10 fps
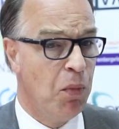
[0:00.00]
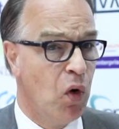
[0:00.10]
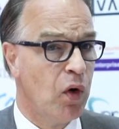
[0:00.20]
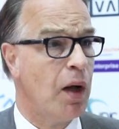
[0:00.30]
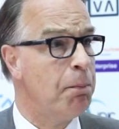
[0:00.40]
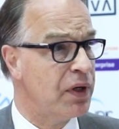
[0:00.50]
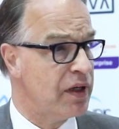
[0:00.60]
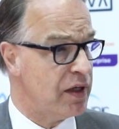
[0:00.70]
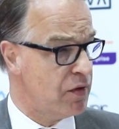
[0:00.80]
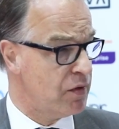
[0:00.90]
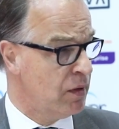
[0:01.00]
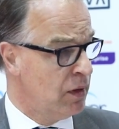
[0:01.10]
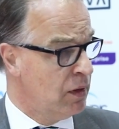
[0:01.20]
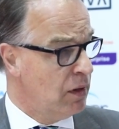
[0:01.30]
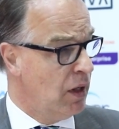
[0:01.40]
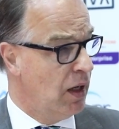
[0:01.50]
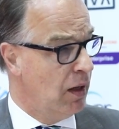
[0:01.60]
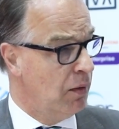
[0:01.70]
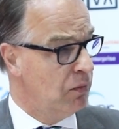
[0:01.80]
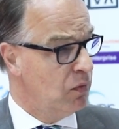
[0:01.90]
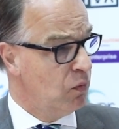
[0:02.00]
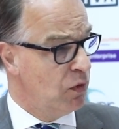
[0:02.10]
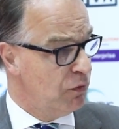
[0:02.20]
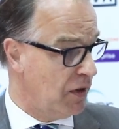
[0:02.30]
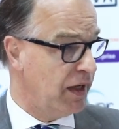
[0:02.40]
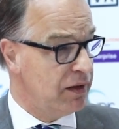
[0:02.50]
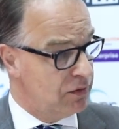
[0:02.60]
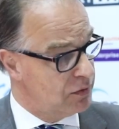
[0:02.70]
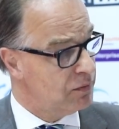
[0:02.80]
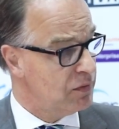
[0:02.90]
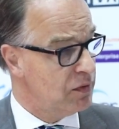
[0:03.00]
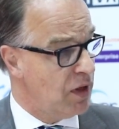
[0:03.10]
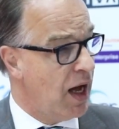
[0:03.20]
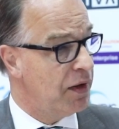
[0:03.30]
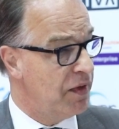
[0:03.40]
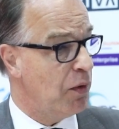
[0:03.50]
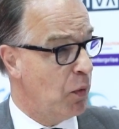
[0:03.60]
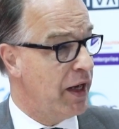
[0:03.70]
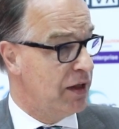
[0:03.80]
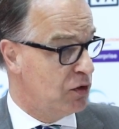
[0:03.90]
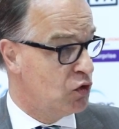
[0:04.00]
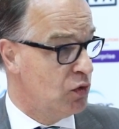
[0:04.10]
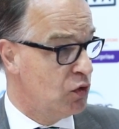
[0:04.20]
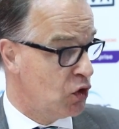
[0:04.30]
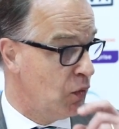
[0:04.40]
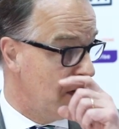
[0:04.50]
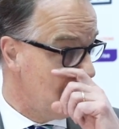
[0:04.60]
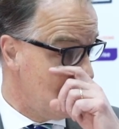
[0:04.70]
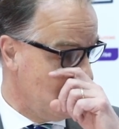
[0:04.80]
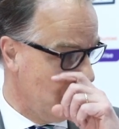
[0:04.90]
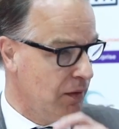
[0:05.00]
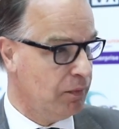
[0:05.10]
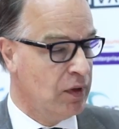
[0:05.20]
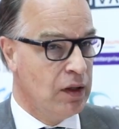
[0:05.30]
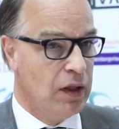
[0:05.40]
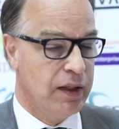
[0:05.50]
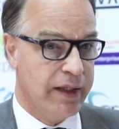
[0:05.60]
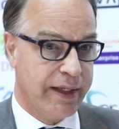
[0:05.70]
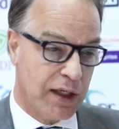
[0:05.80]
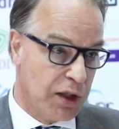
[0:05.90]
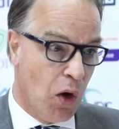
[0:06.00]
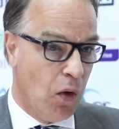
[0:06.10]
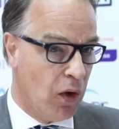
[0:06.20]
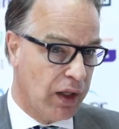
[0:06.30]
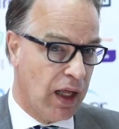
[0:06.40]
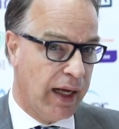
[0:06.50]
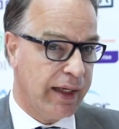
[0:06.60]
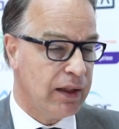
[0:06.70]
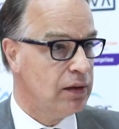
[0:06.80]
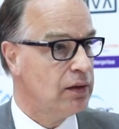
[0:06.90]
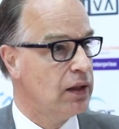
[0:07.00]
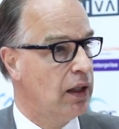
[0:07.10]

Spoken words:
more companies will find their way to us, and they can go online